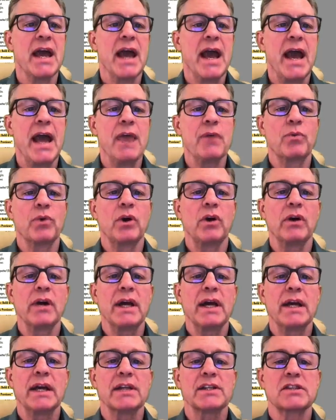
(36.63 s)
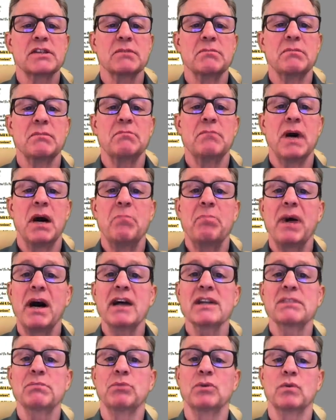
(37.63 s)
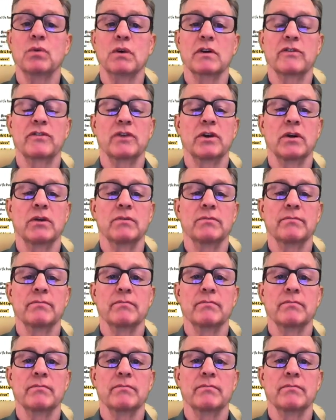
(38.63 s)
Hey, raw edits, a possible workflow.